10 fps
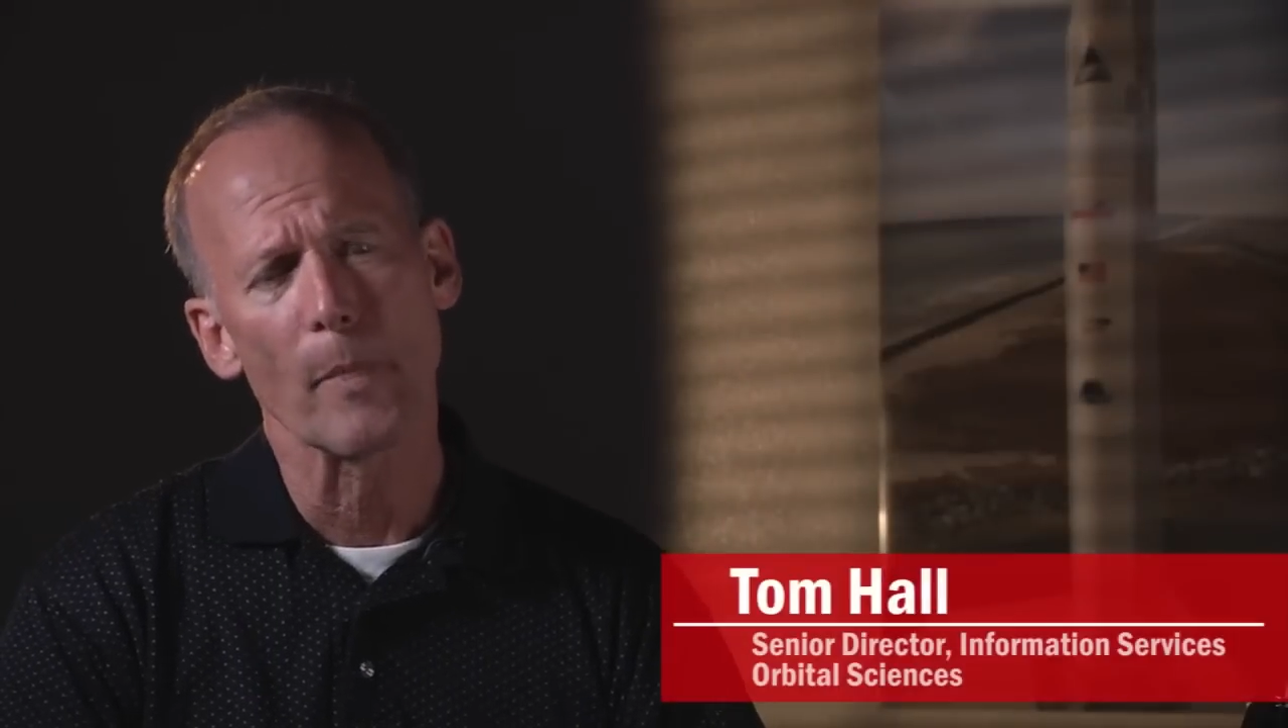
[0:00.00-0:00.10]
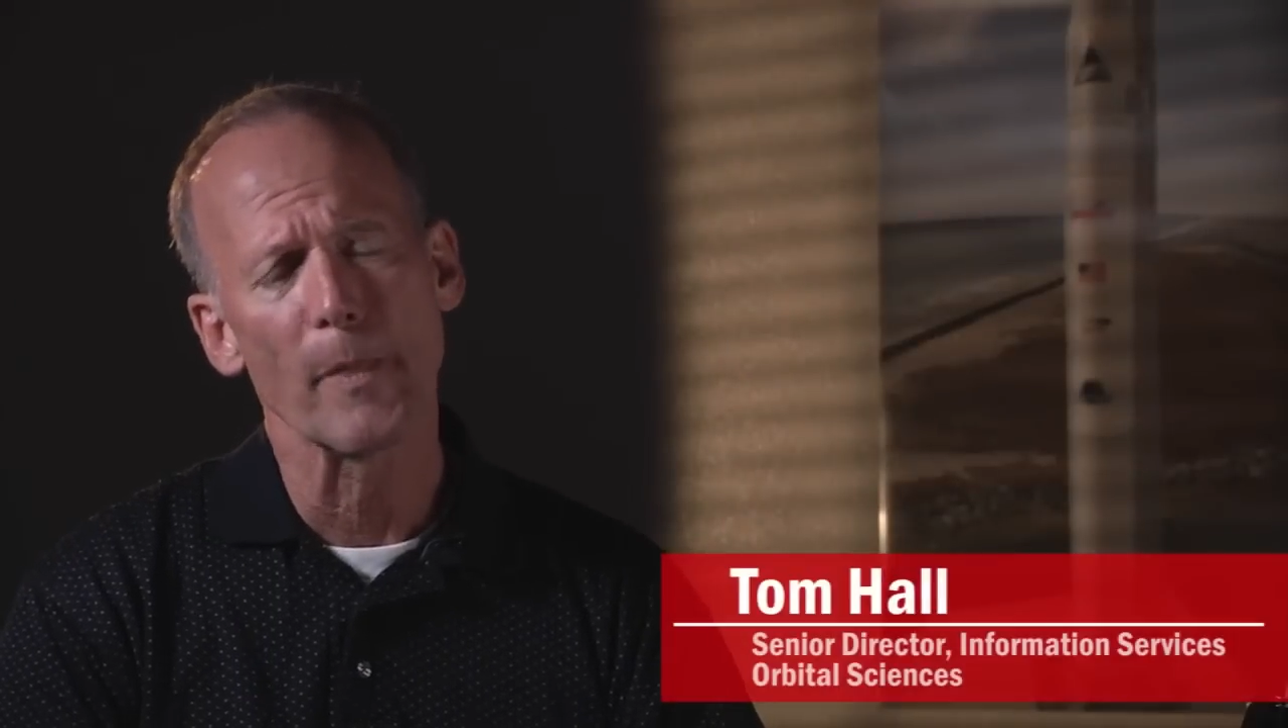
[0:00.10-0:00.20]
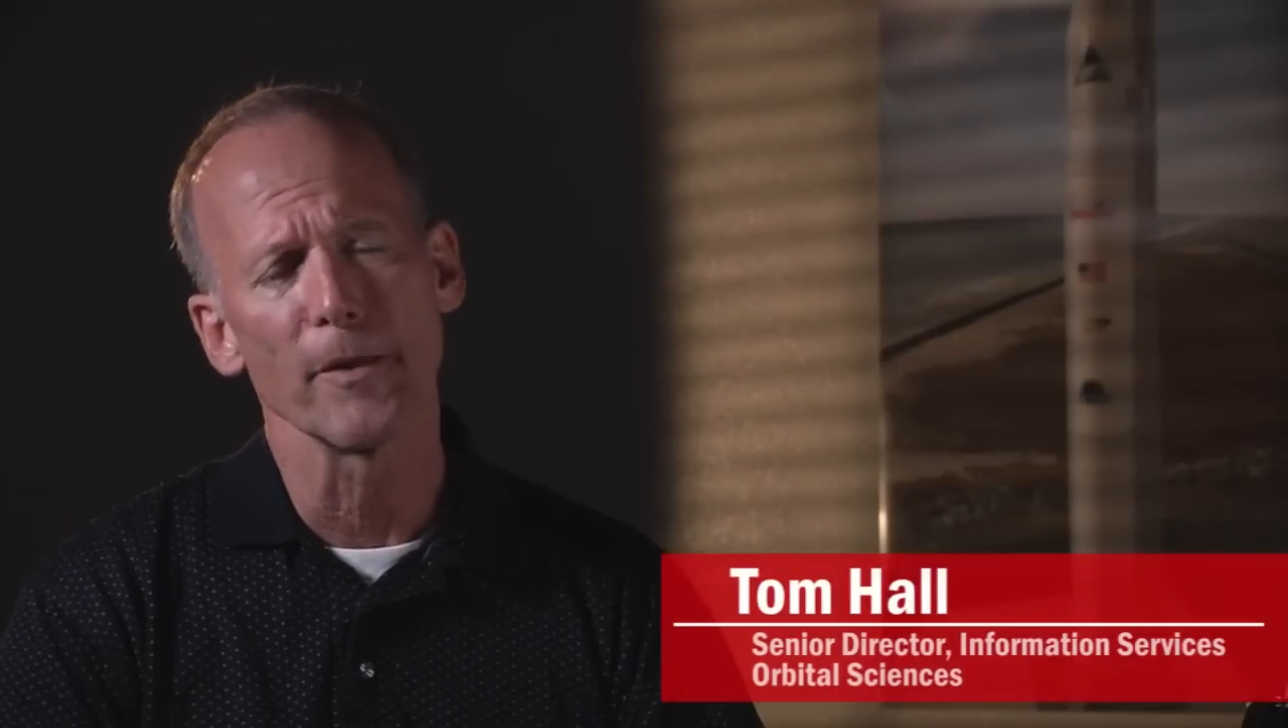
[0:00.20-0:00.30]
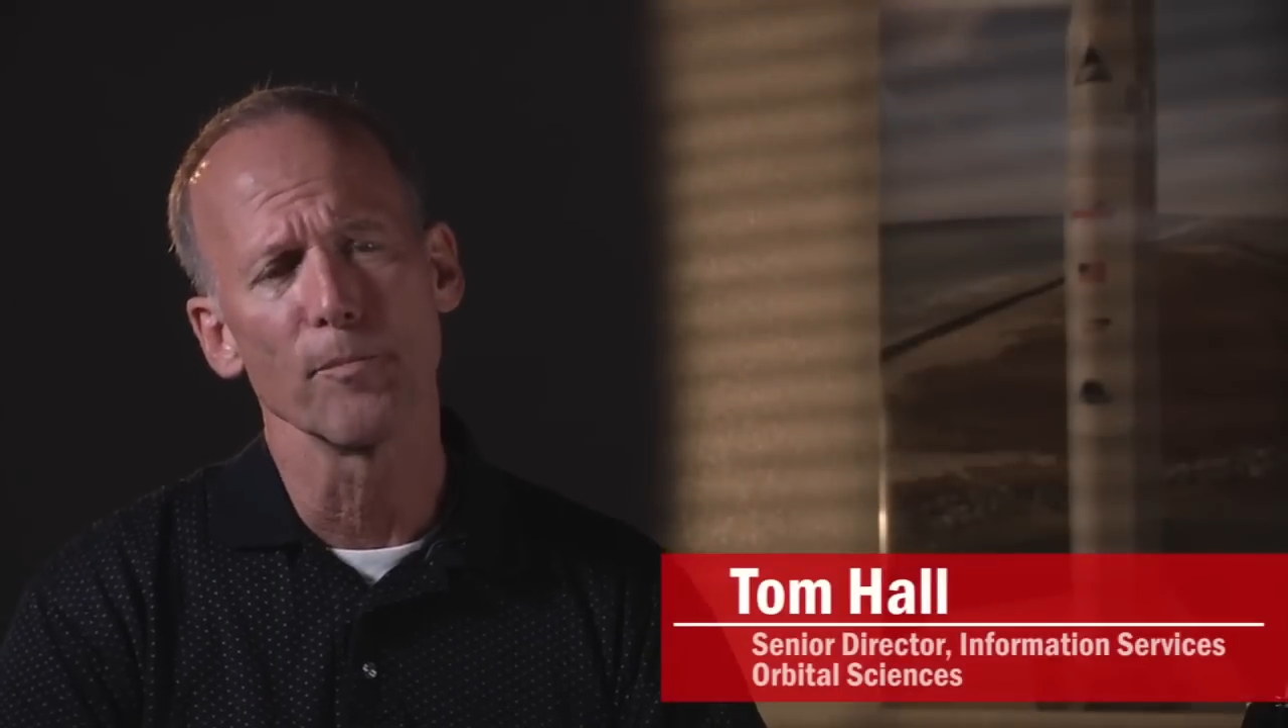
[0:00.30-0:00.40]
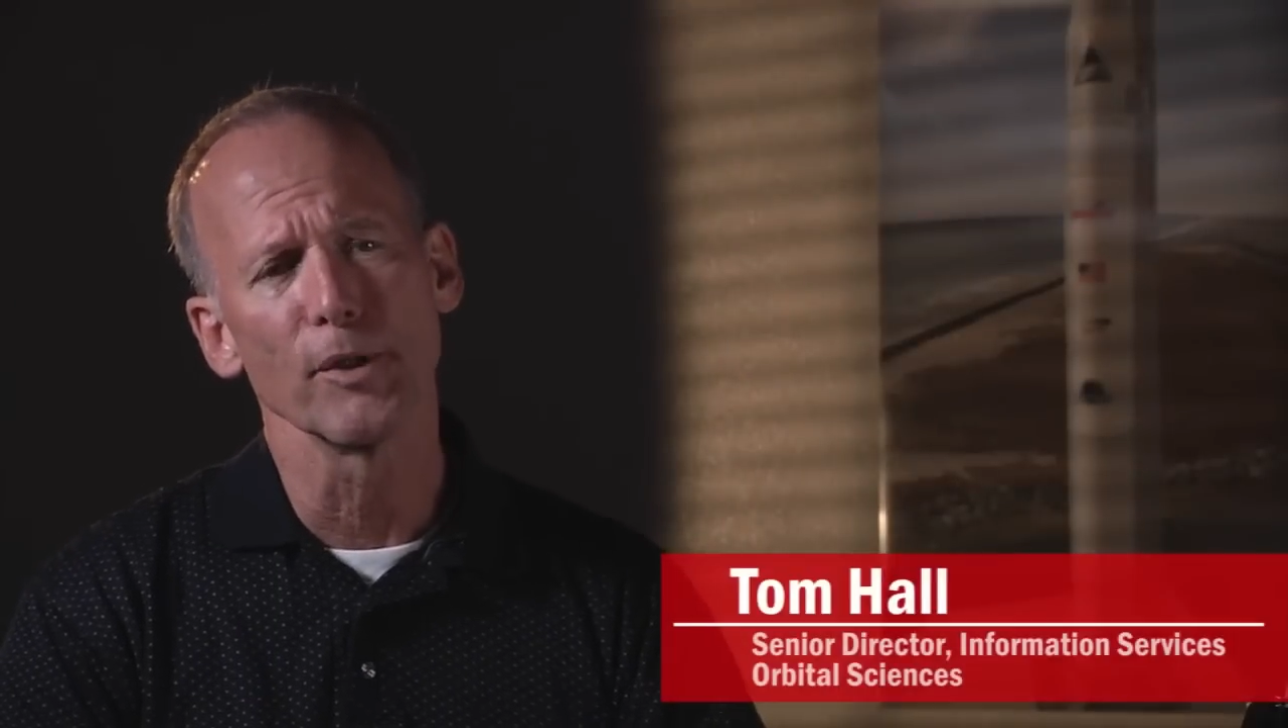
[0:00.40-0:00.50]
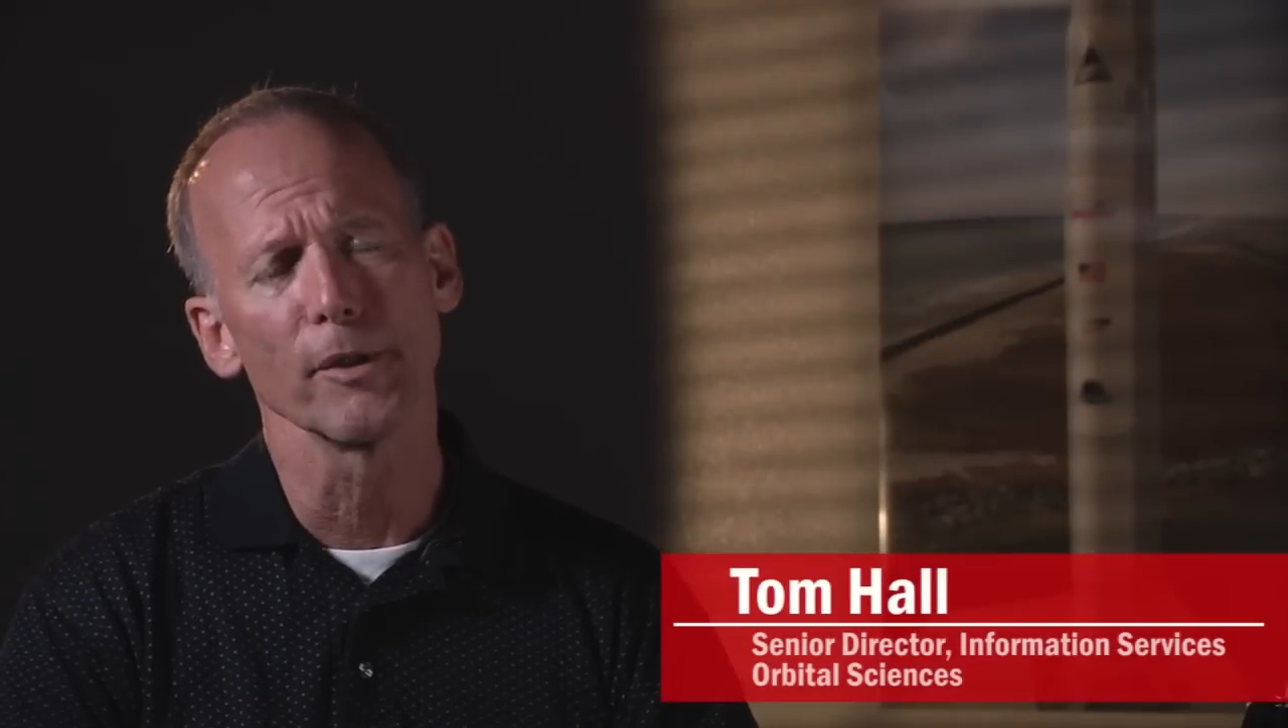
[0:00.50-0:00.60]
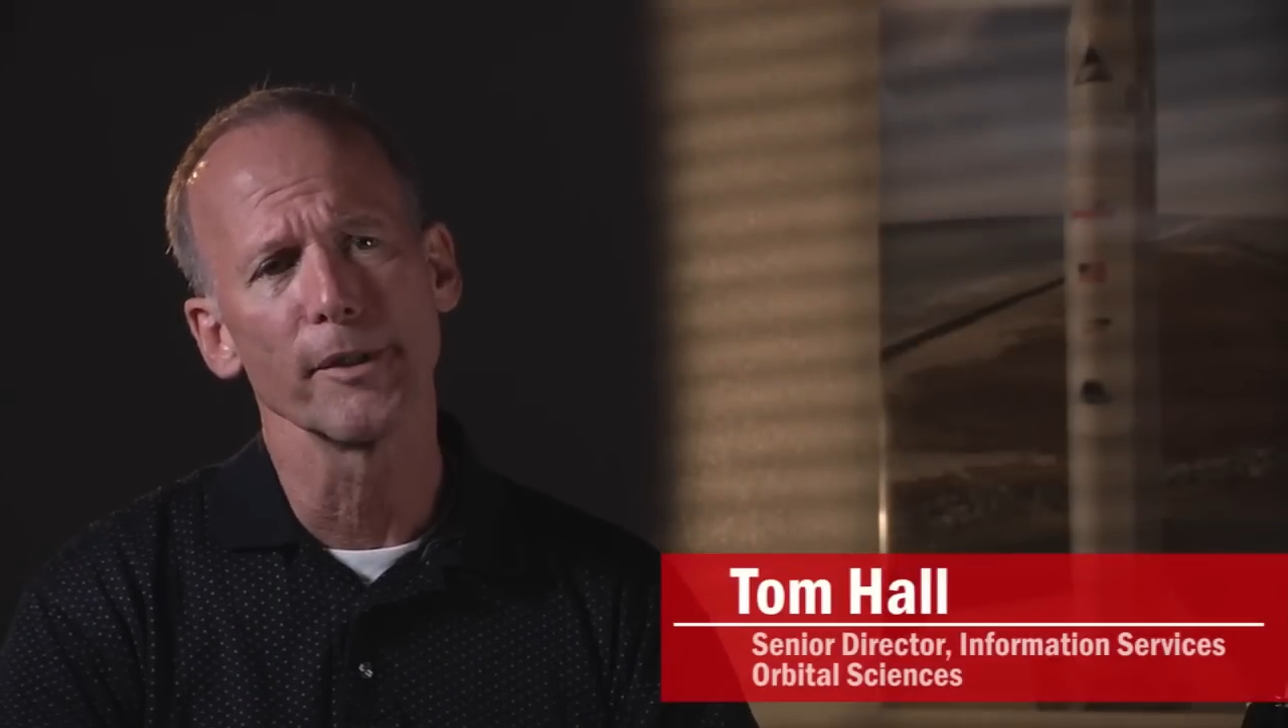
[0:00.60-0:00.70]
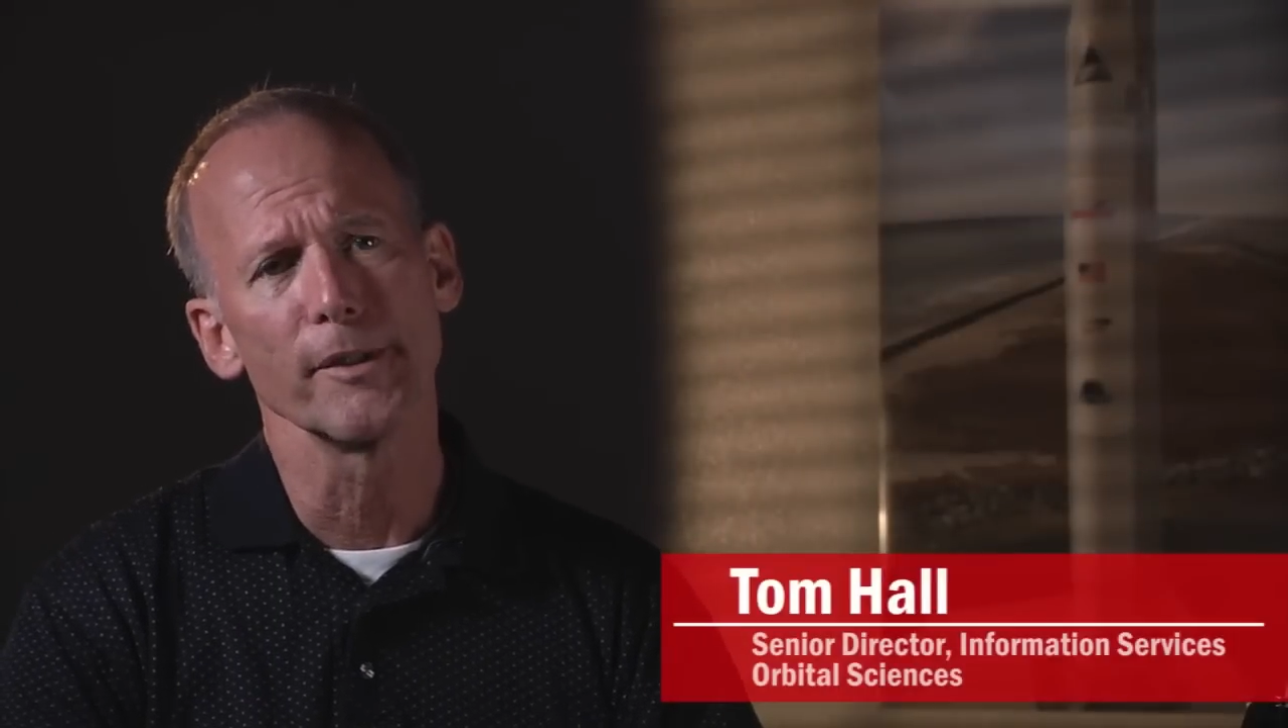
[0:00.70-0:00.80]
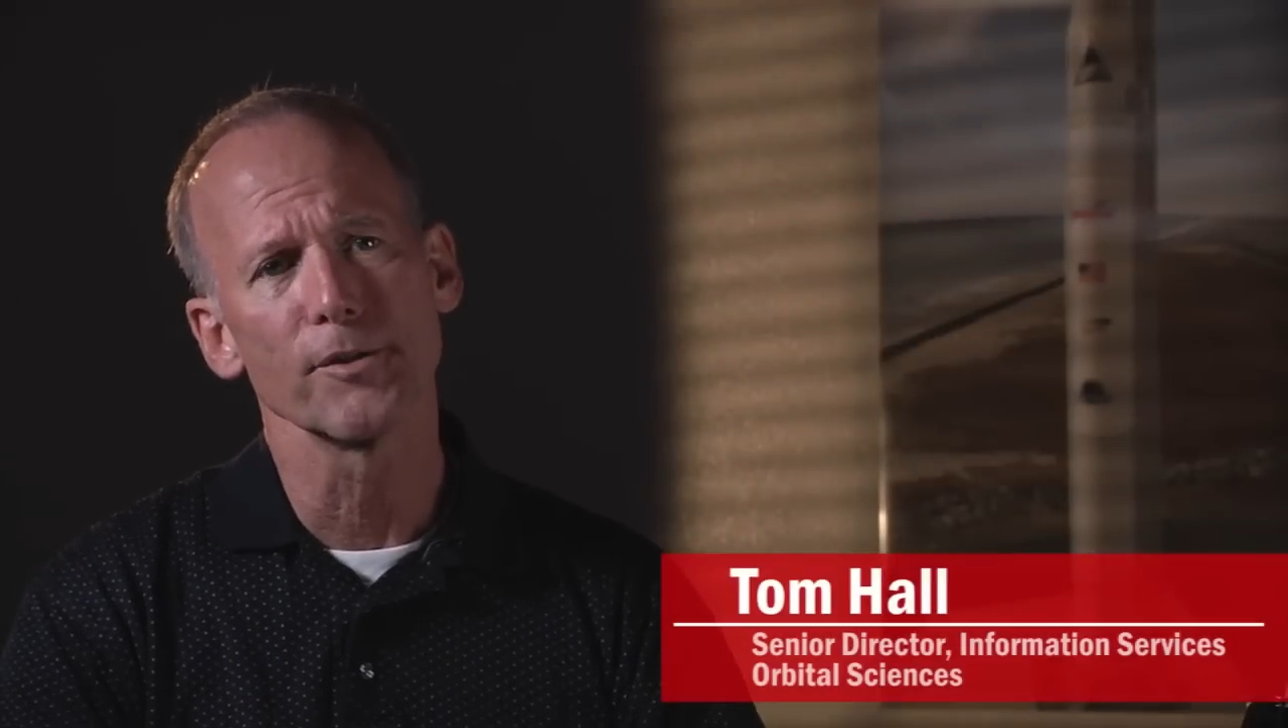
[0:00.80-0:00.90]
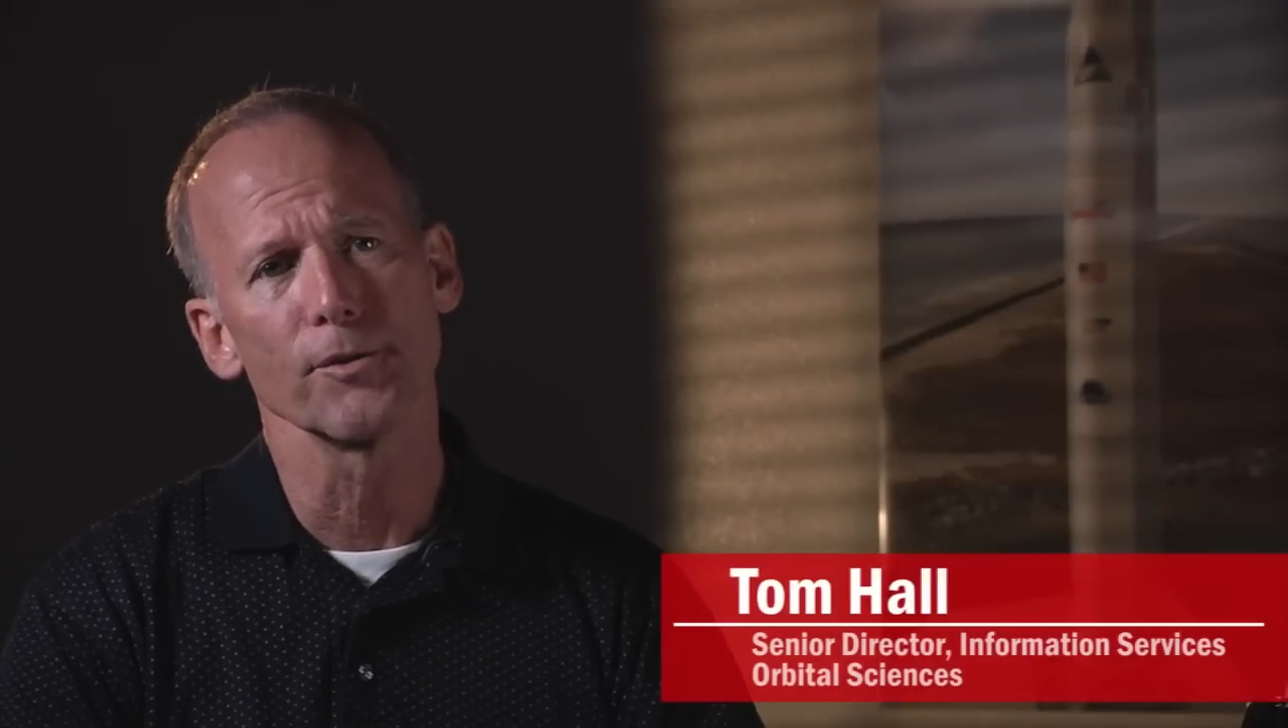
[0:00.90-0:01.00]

the ability